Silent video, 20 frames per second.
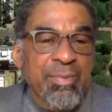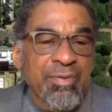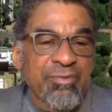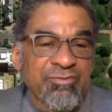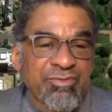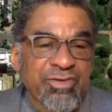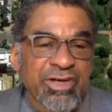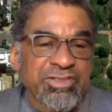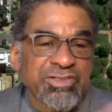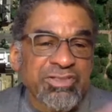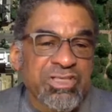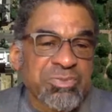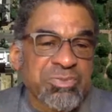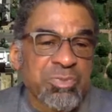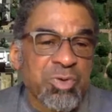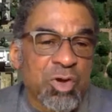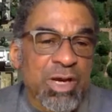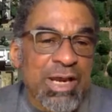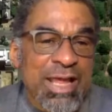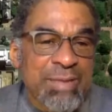Francis
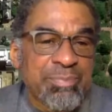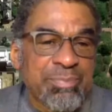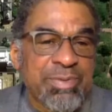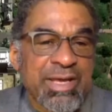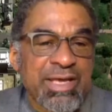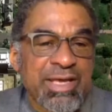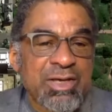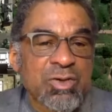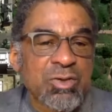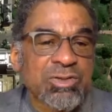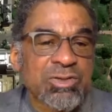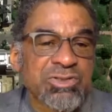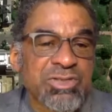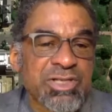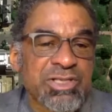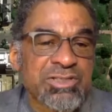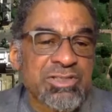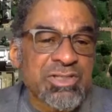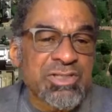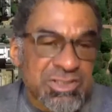Moore Lappé calls
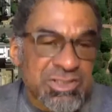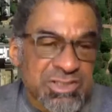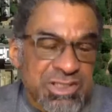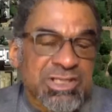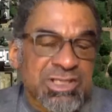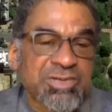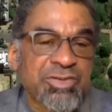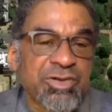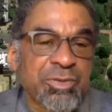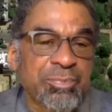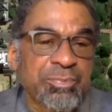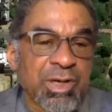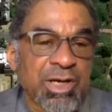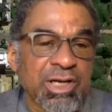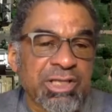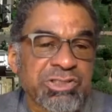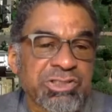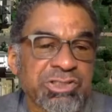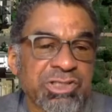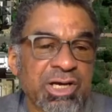this the city that
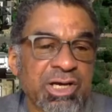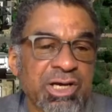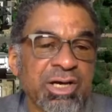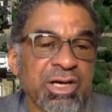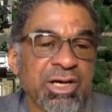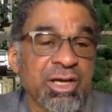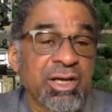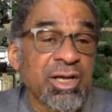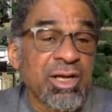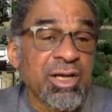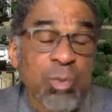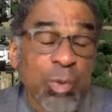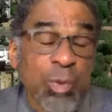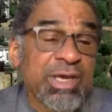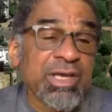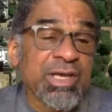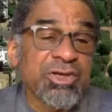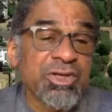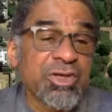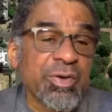abolished hunger. We
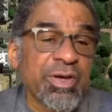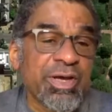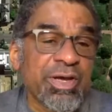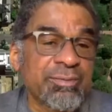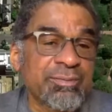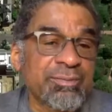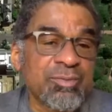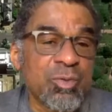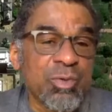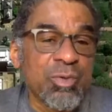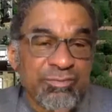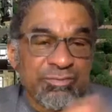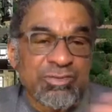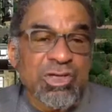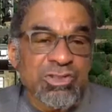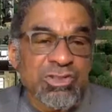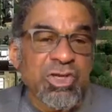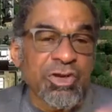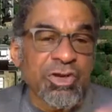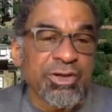can do it. We've
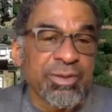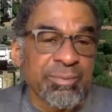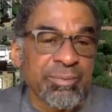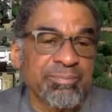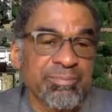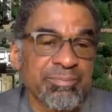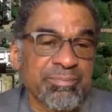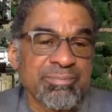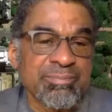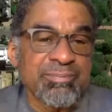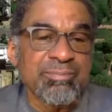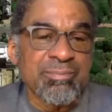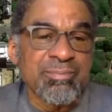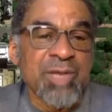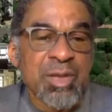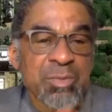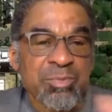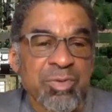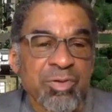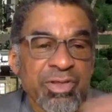just got to
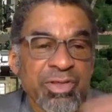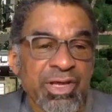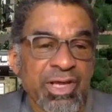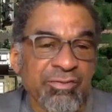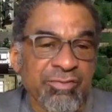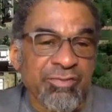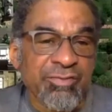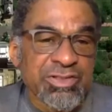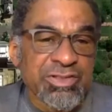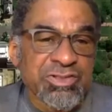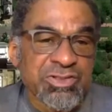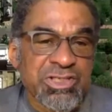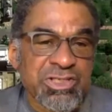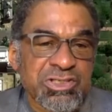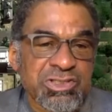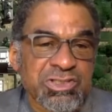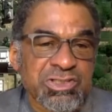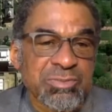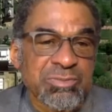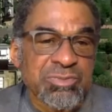put the governance
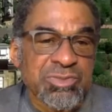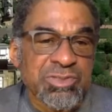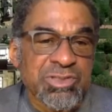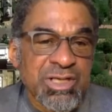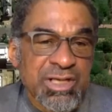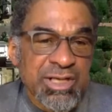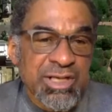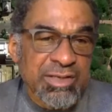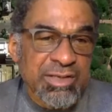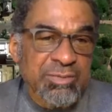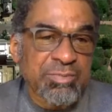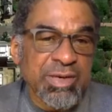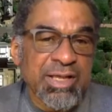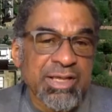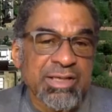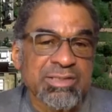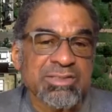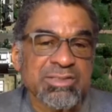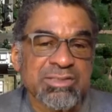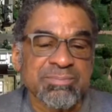systems in
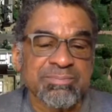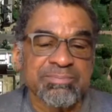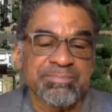place.